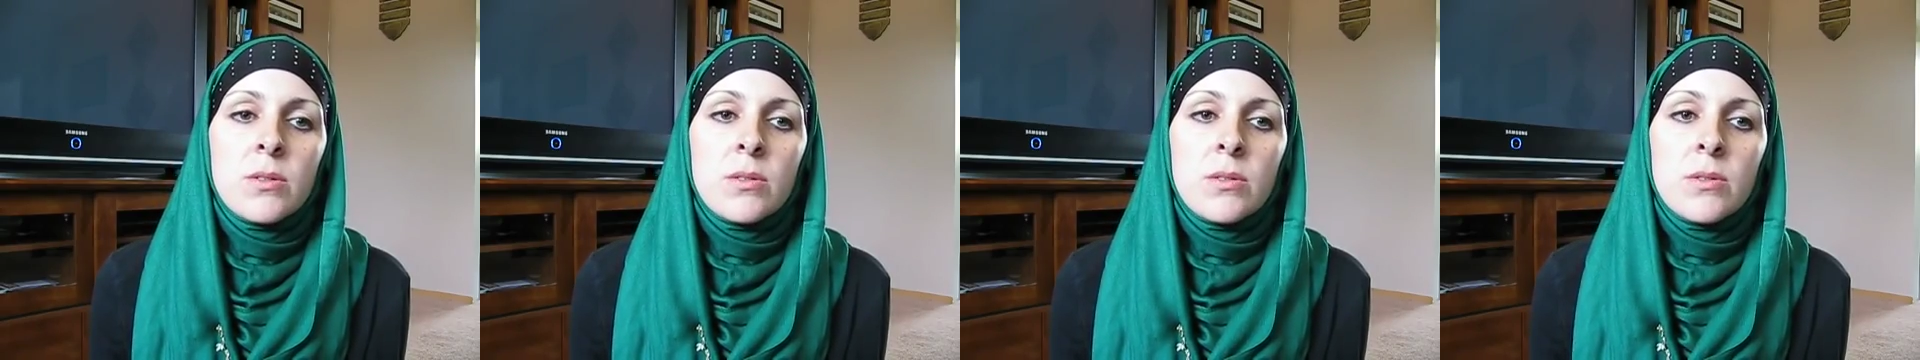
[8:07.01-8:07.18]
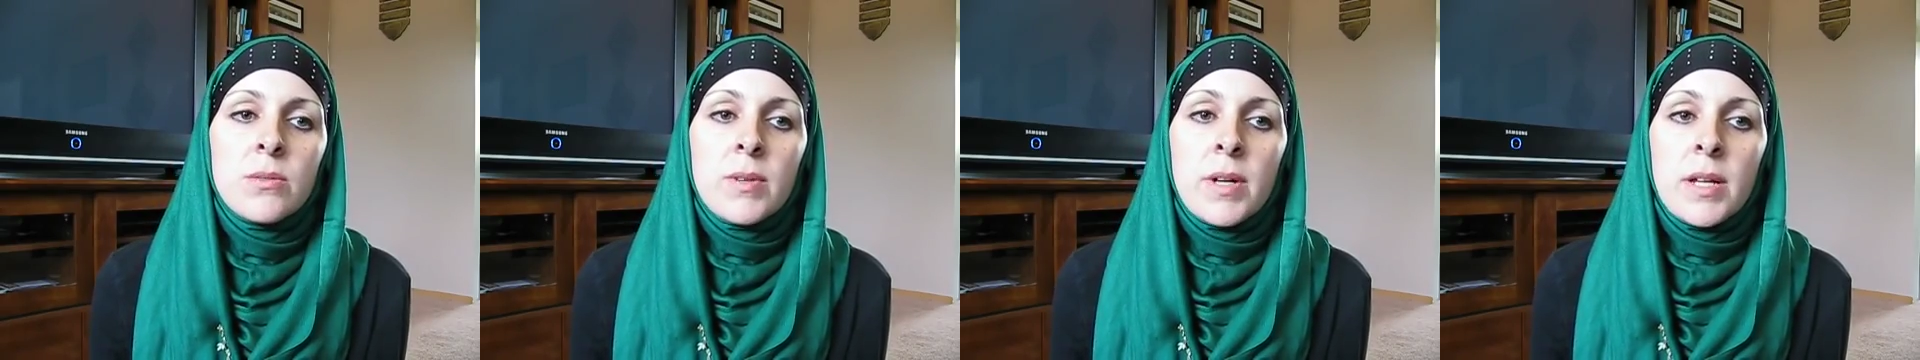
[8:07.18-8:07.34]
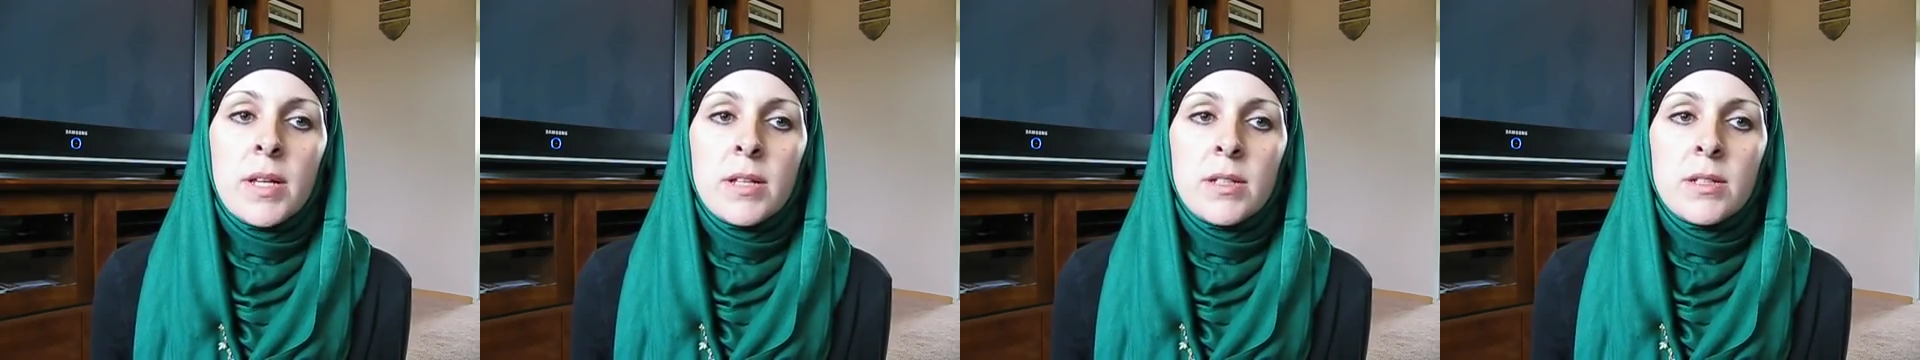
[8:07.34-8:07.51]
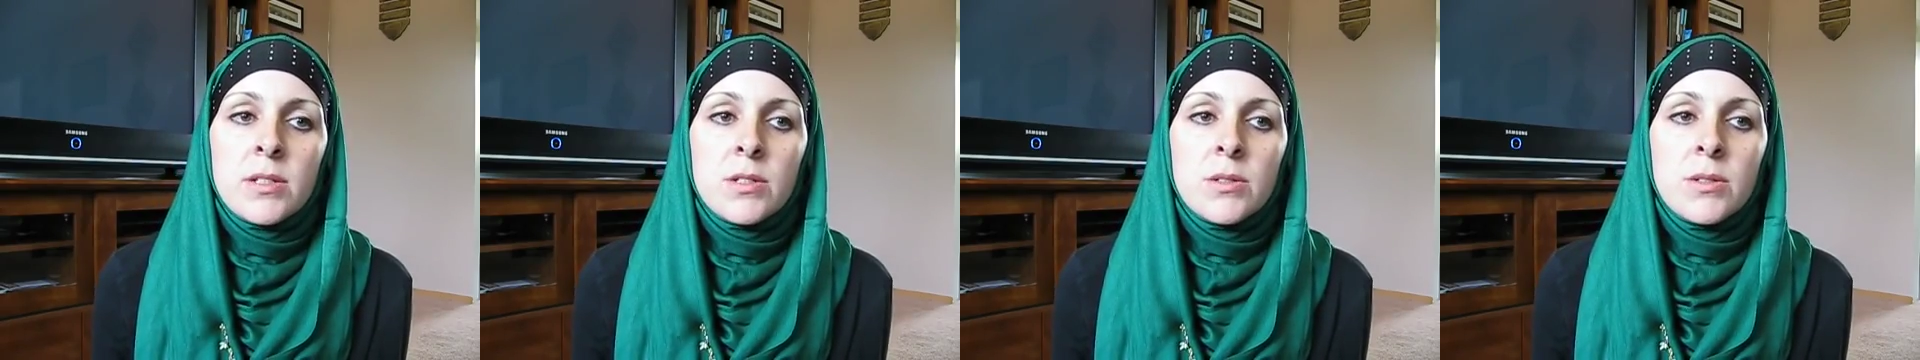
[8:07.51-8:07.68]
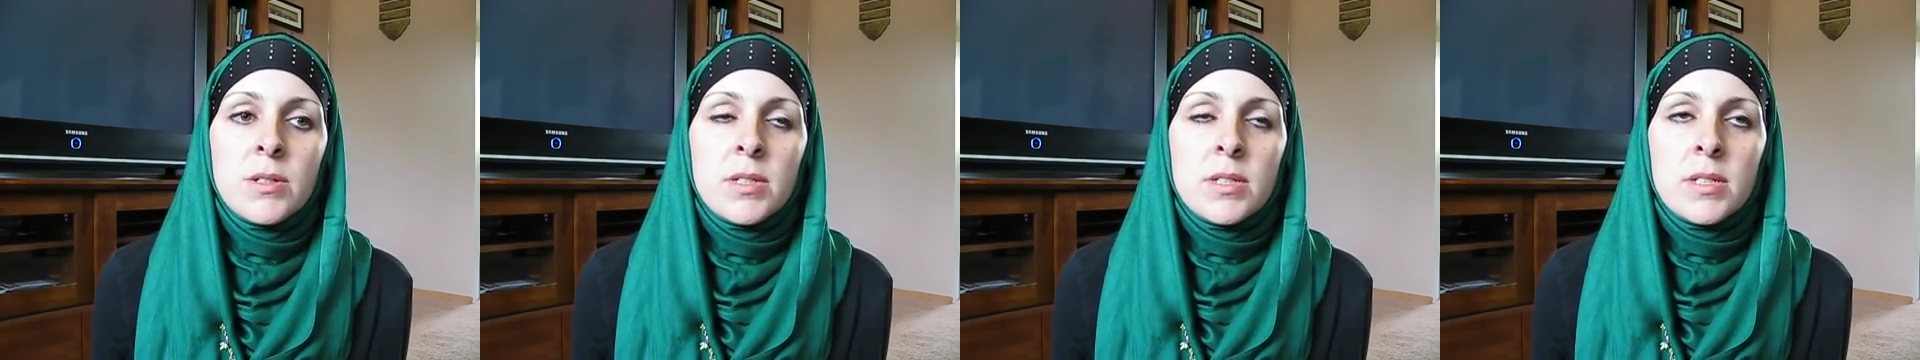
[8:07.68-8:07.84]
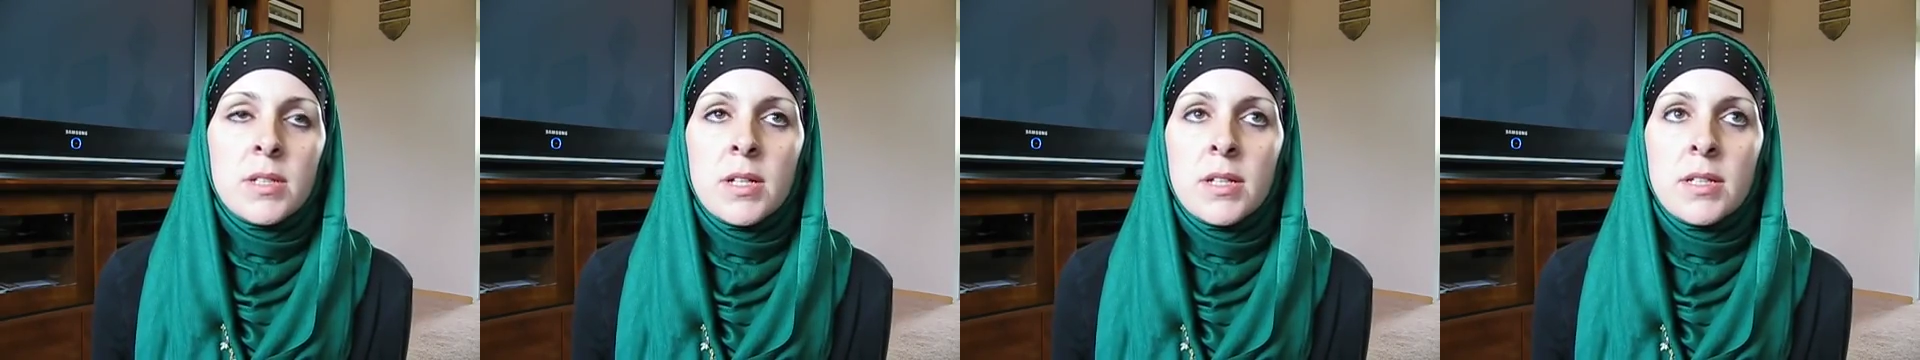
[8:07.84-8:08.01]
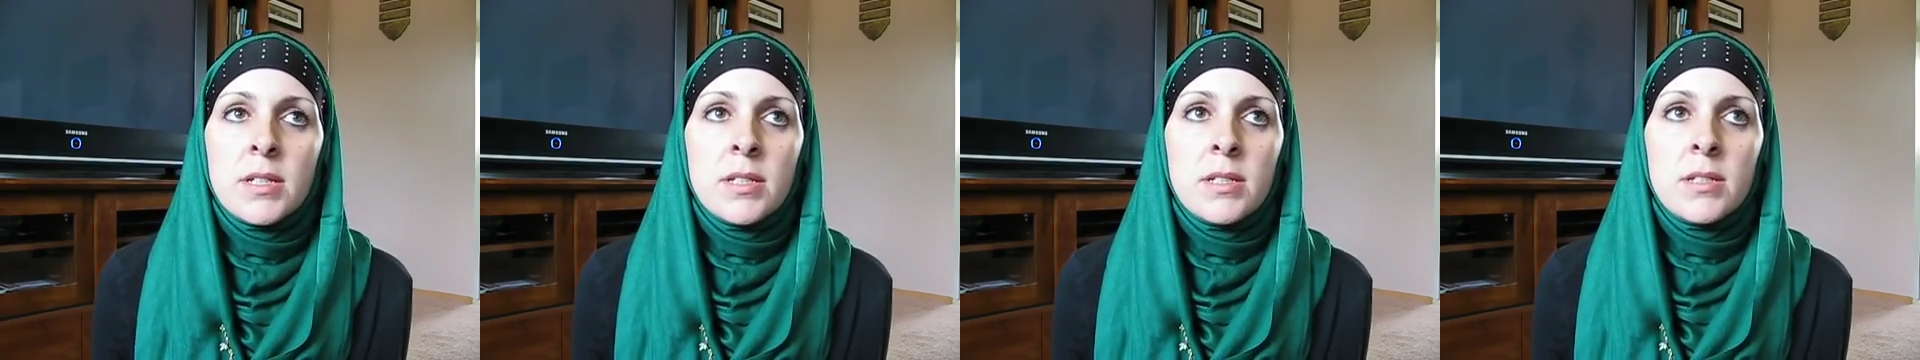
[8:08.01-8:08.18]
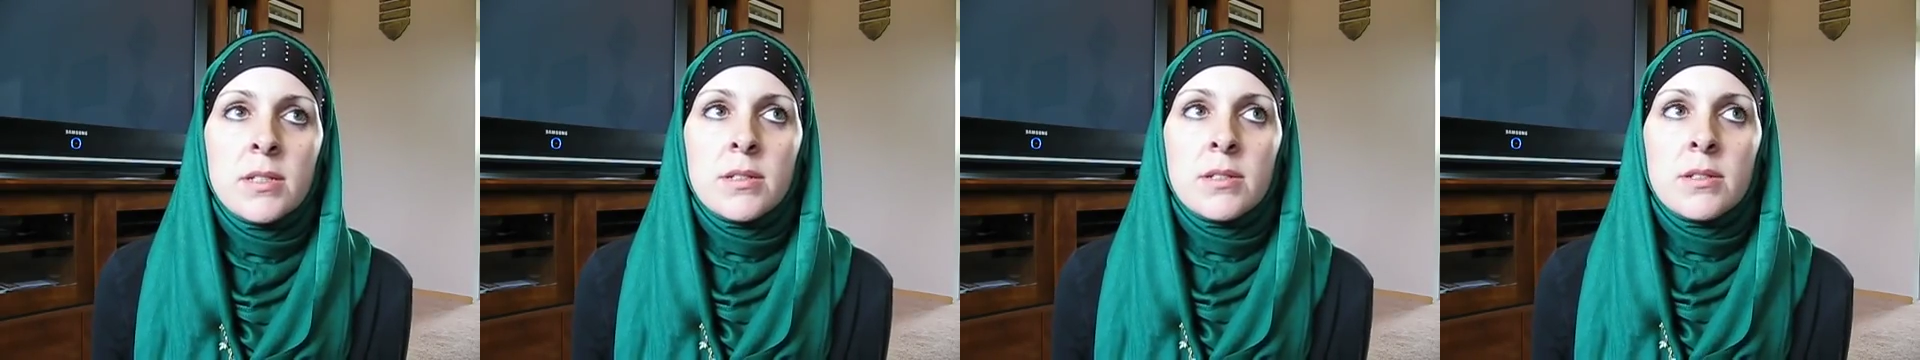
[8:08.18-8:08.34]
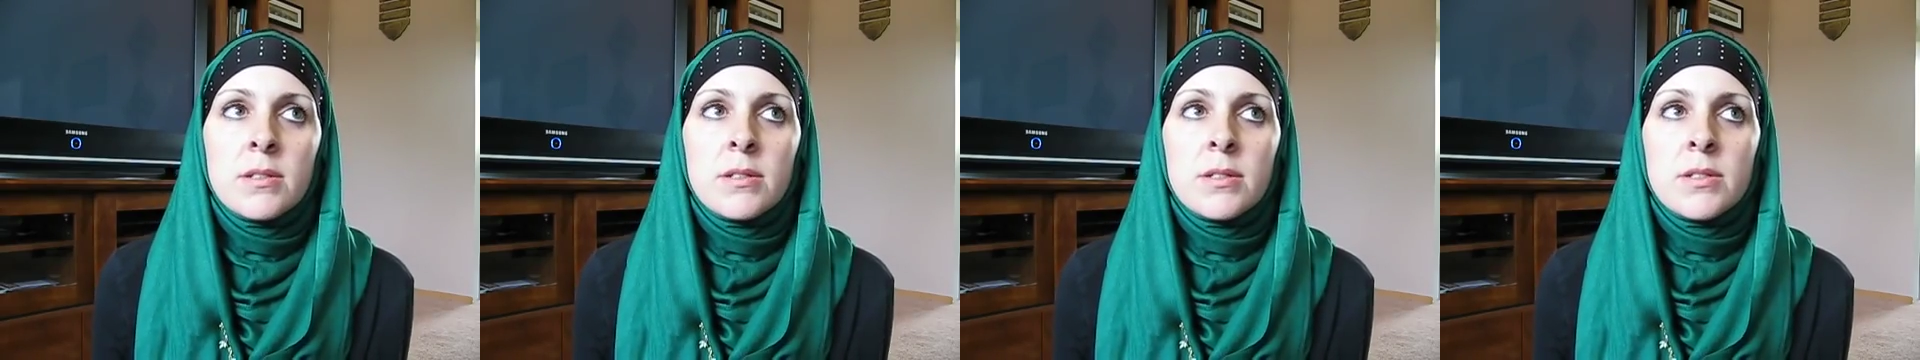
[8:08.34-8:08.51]
read into it, and
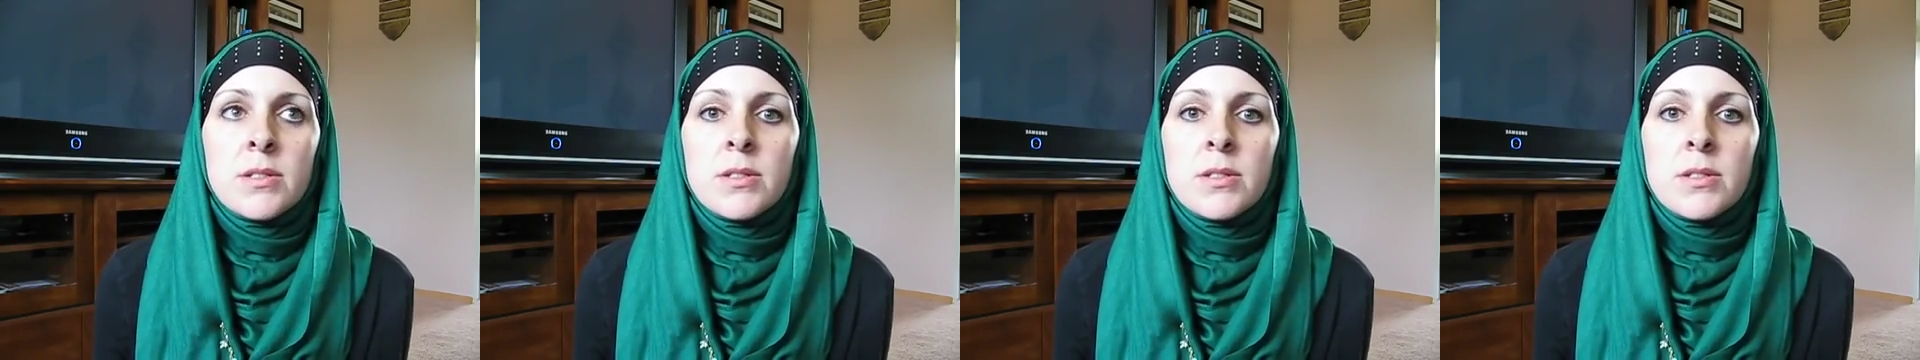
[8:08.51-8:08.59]
I